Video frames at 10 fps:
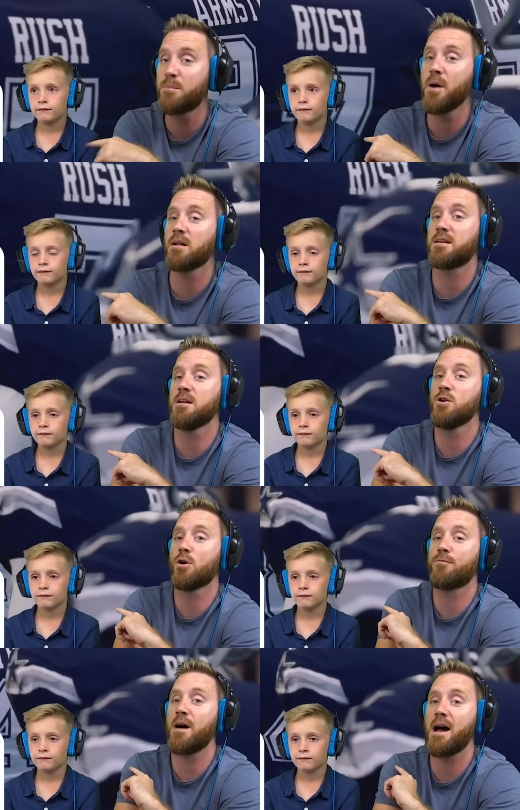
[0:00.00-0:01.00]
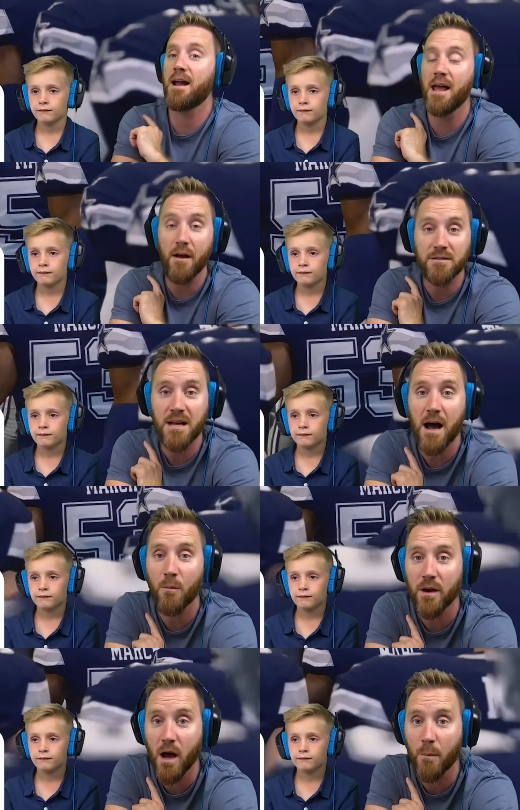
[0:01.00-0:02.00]
Speaker 1: the bell to get notified every time
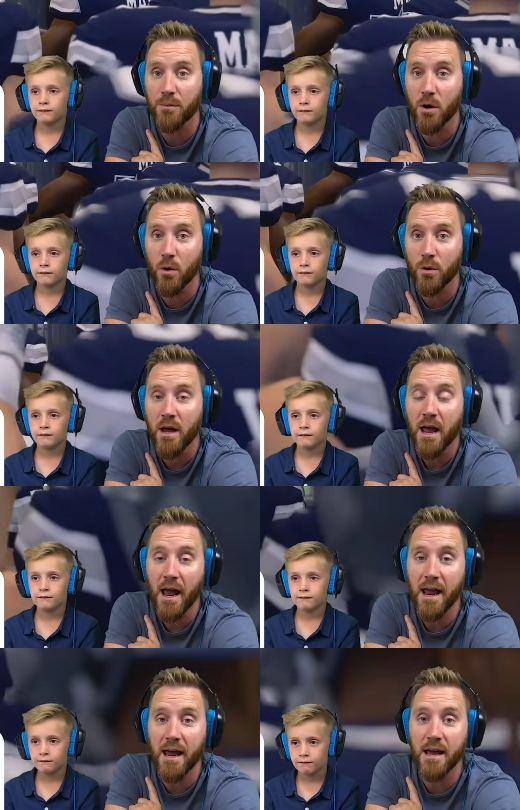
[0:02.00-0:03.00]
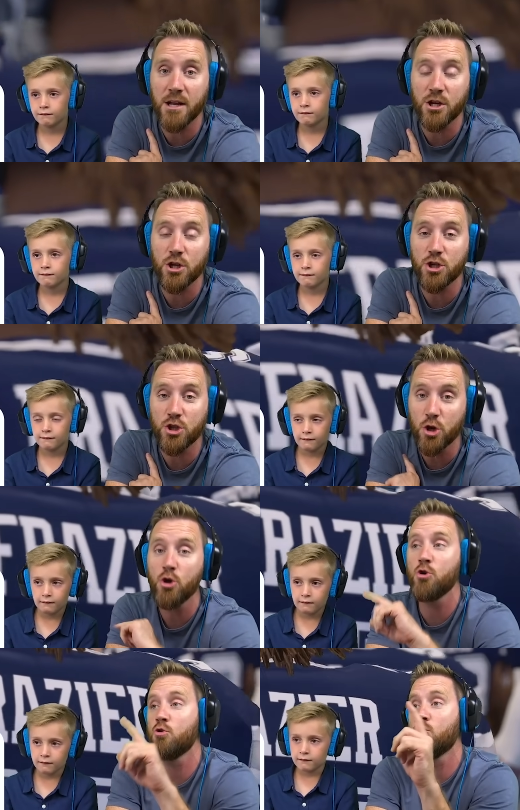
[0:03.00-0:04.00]
we upload. And
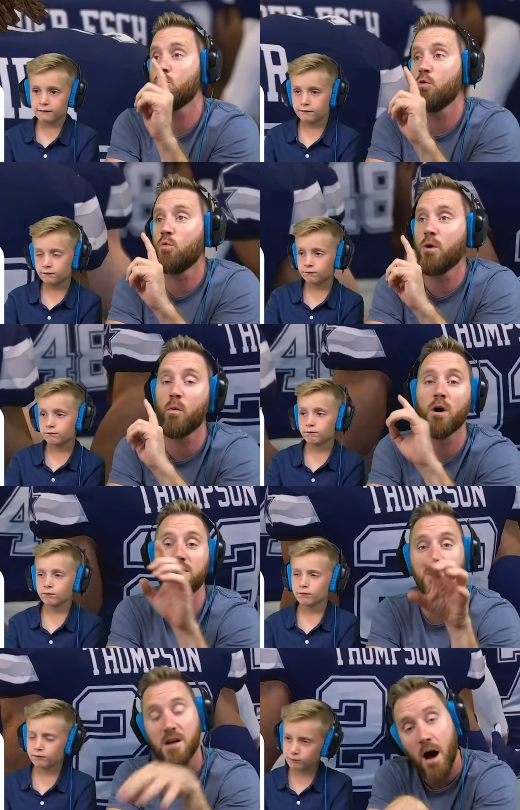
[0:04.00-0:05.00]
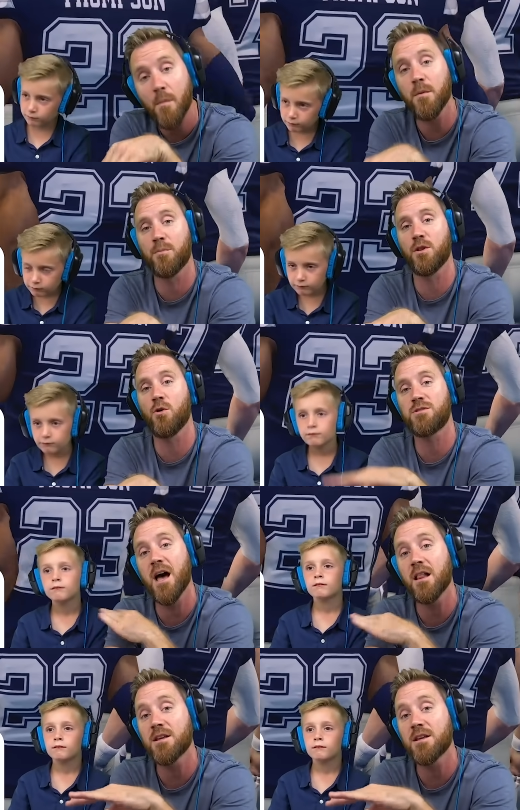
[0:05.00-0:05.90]
you will want to comment below. Tell